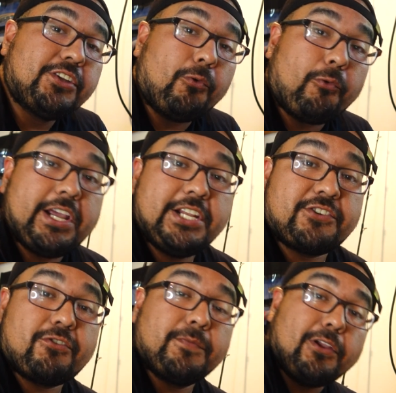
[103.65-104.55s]
the range
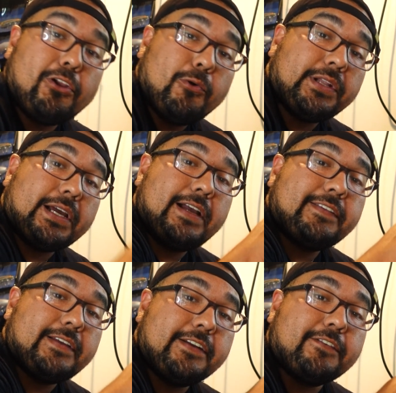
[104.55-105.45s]
from the low and the high
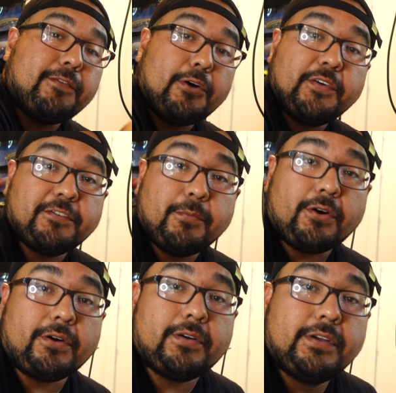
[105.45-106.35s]
tide is very
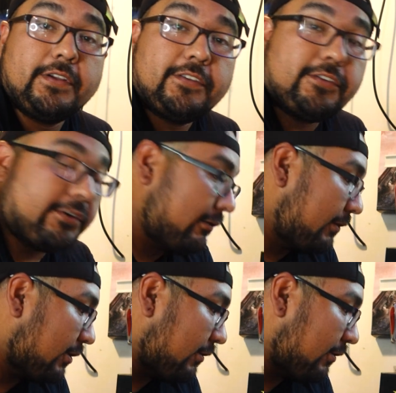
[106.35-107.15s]
small. So here we